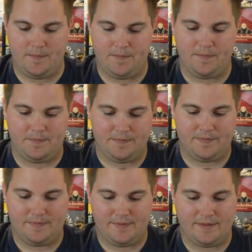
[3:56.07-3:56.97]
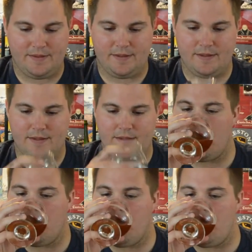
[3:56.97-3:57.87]

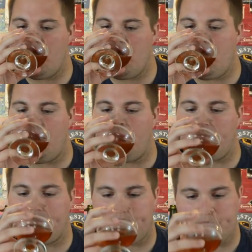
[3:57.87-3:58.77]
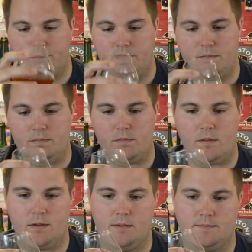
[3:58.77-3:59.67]

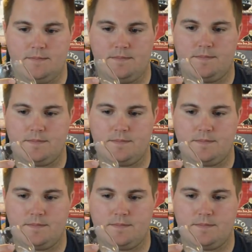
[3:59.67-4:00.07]
(silent)